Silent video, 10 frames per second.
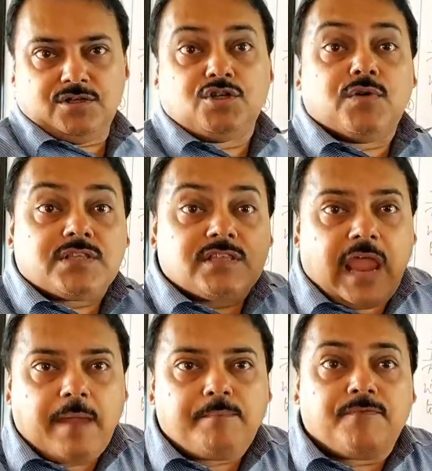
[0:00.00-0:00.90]
to
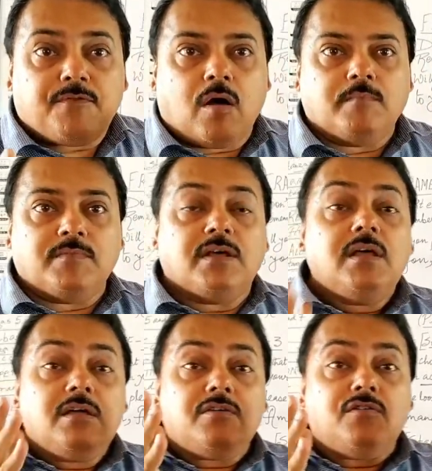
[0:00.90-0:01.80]
escape from the
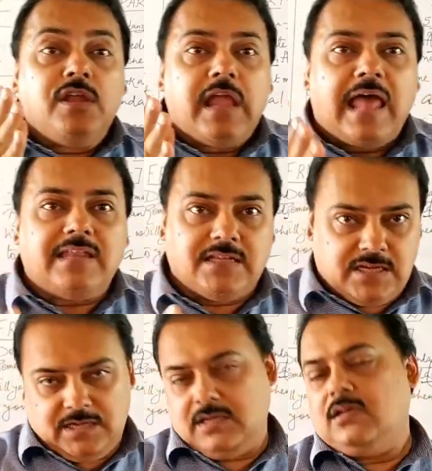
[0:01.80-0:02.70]

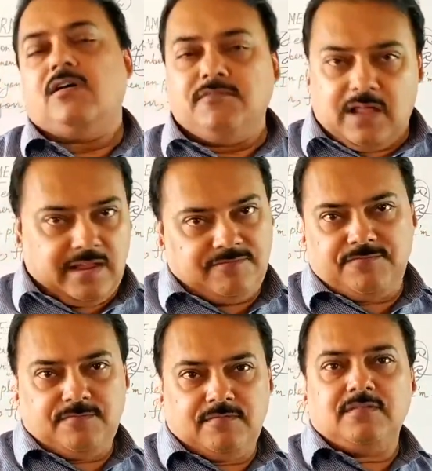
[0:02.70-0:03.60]
reality of life.